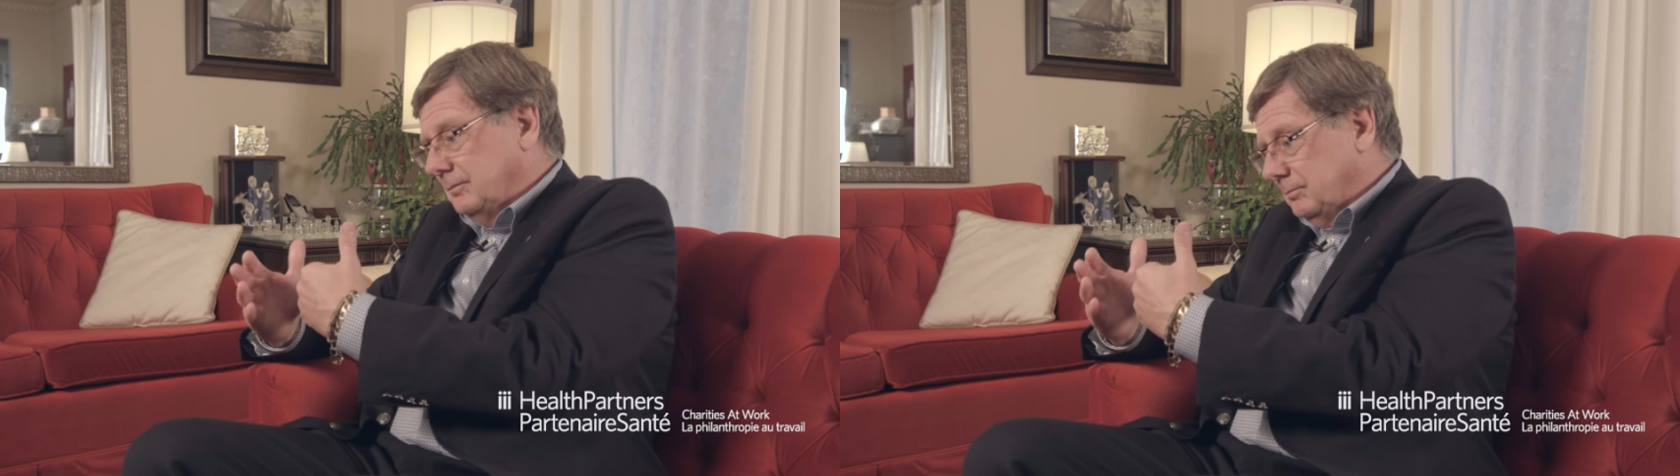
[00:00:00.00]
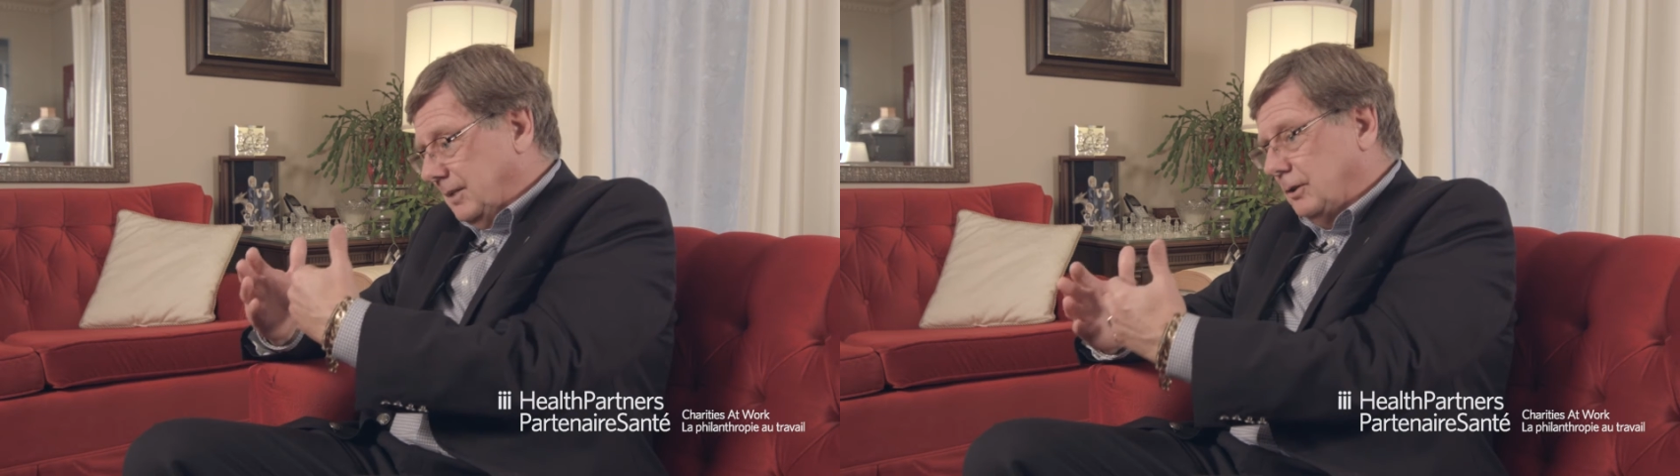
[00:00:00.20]

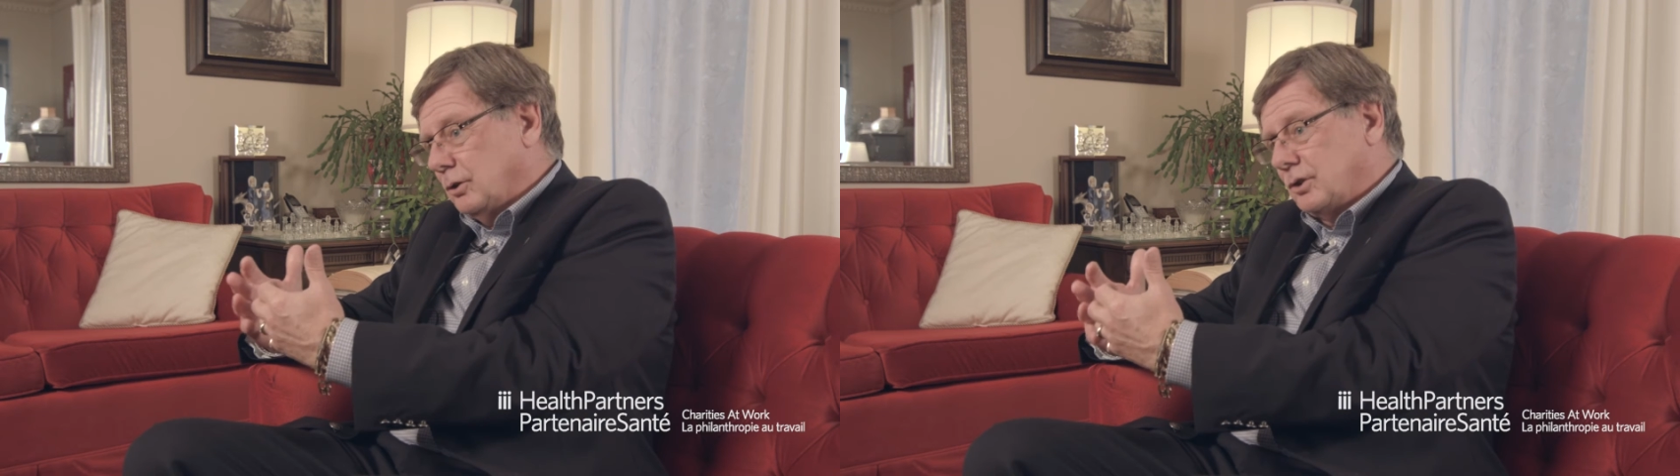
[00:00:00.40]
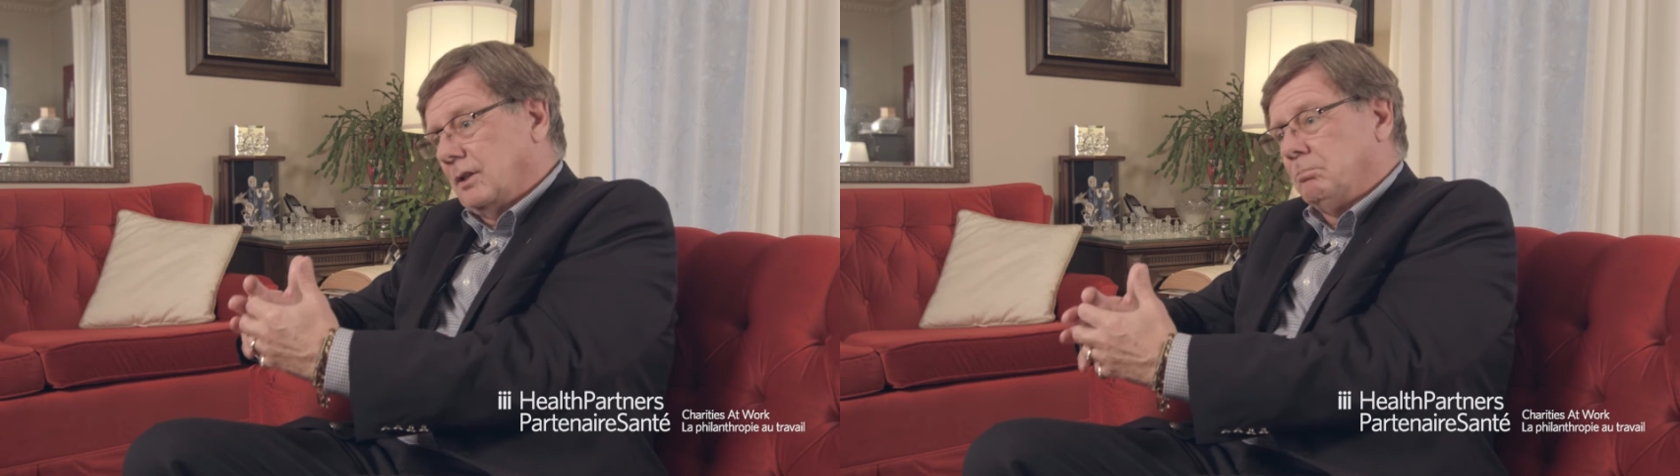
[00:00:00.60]
makes
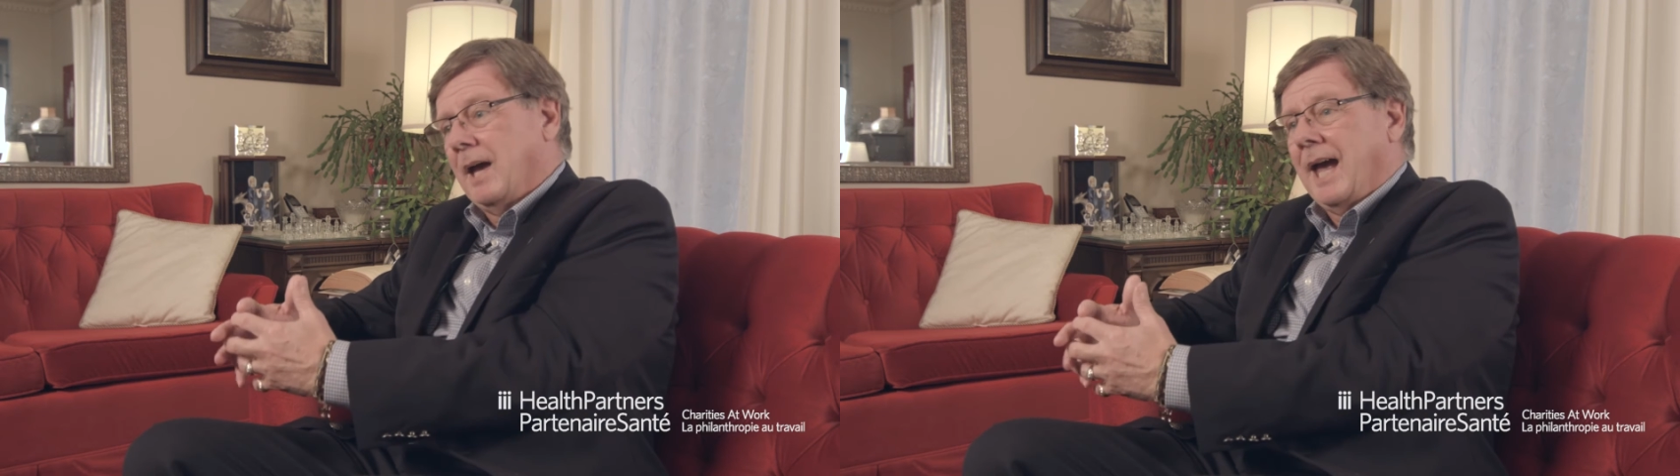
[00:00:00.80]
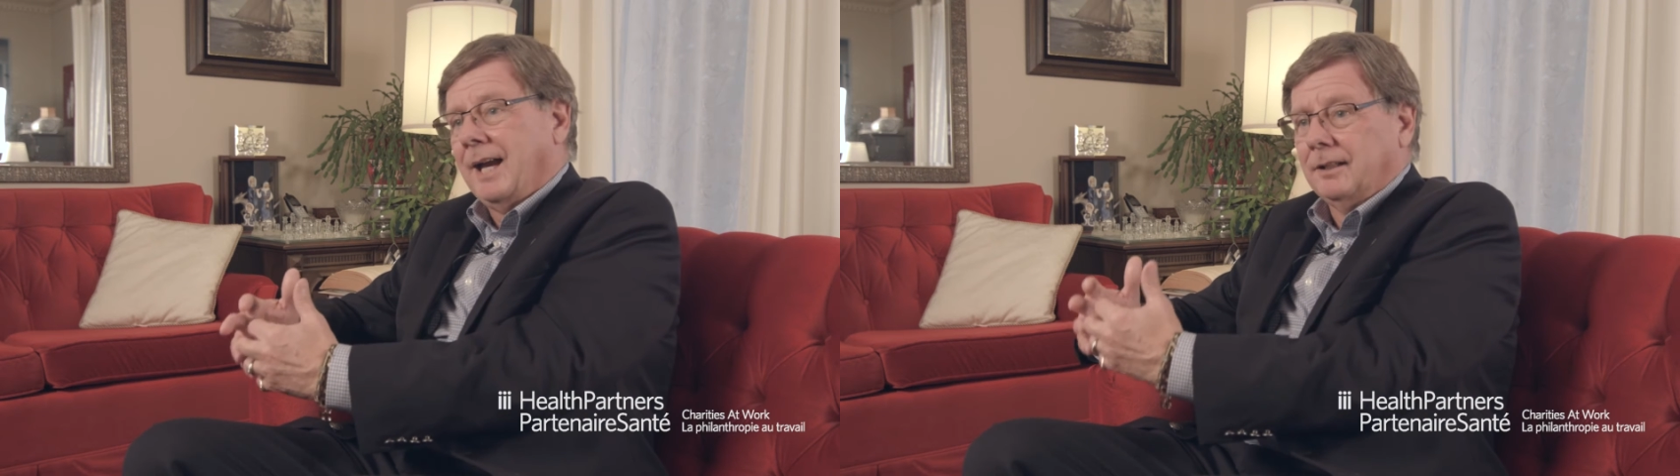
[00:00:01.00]
you sit
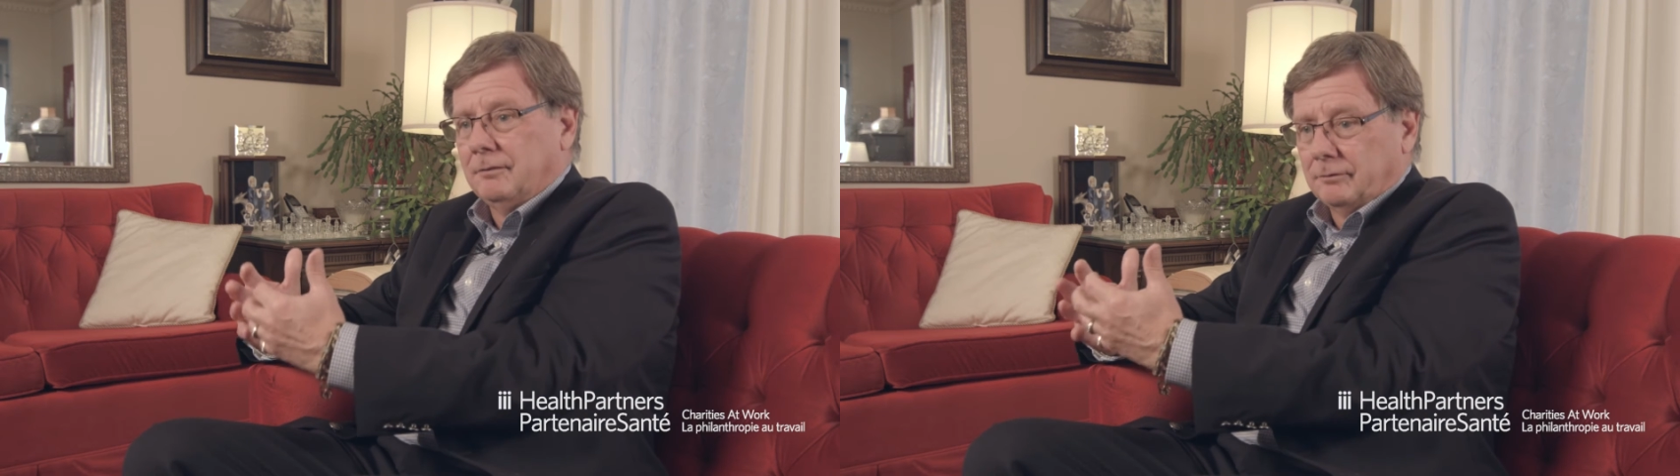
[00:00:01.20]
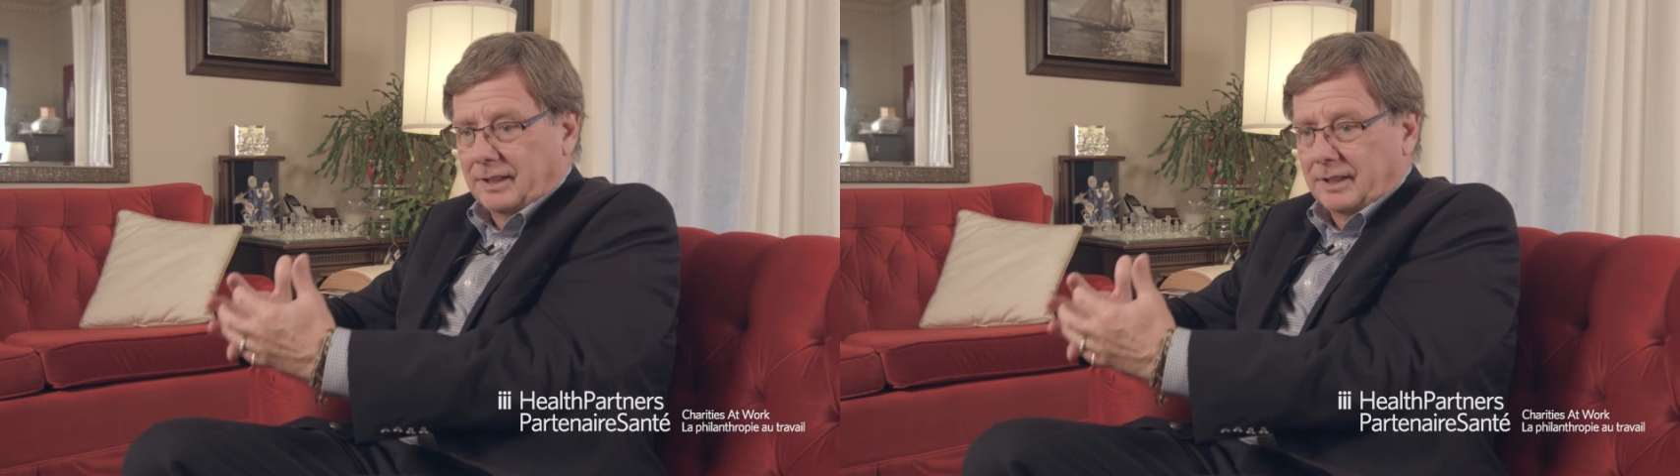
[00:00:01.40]
back and